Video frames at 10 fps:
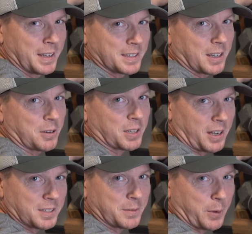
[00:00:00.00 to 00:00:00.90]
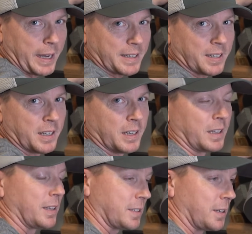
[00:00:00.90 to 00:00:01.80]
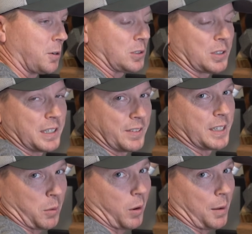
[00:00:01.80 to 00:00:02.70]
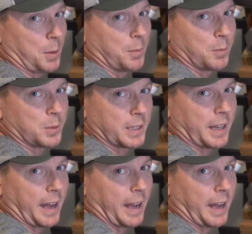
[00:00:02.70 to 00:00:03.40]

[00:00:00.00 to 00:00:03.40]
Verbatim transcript: so tons of weight. This can hold your TV no problem, we'll say